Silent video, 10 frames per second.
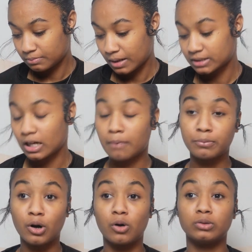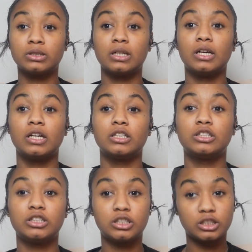My top goals.
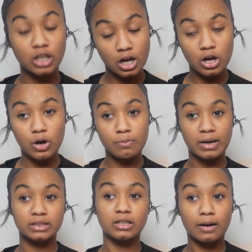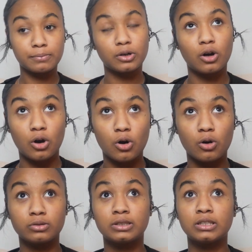So my top
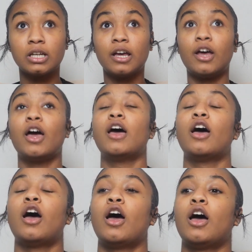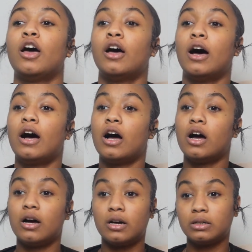goals,
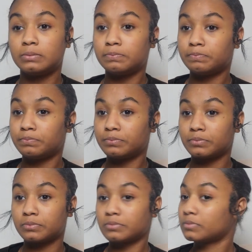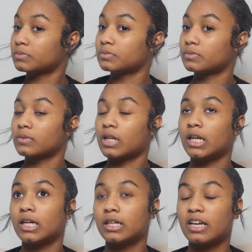they
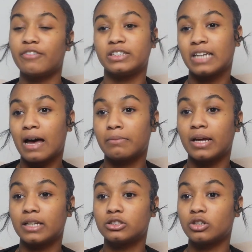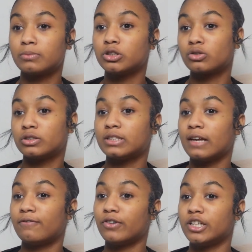didn't give a timeline, so I'm just gonna
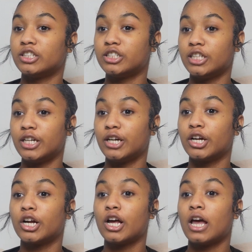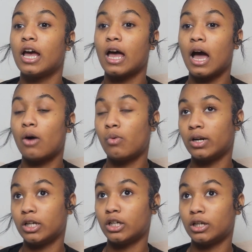say for this year, I
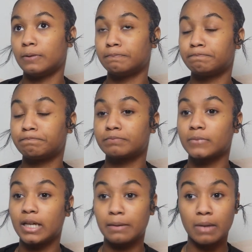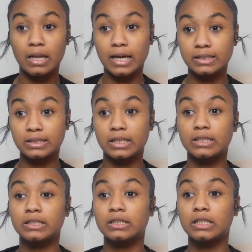wanna get my
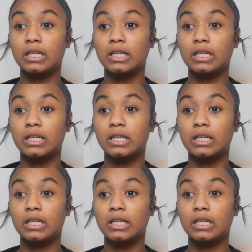license.